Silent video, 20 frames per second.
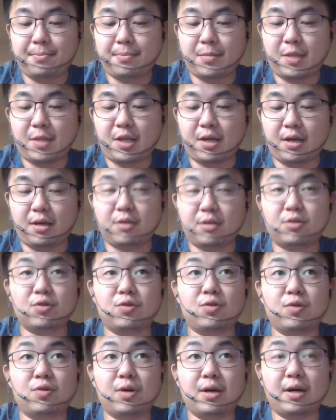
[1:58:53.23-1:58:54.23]
Okay,
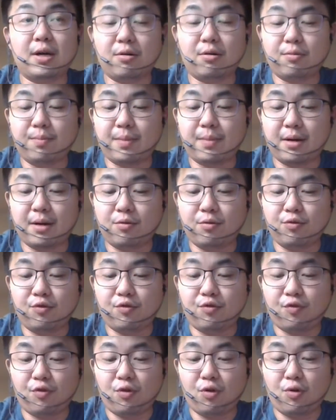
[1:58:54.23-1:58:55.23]
so I'm now
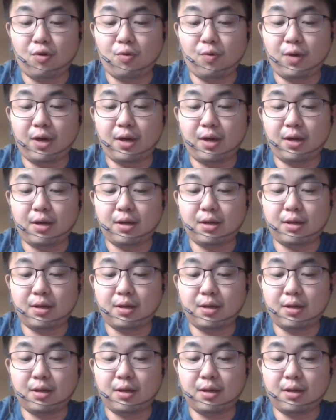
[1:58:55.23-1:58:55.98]
drawing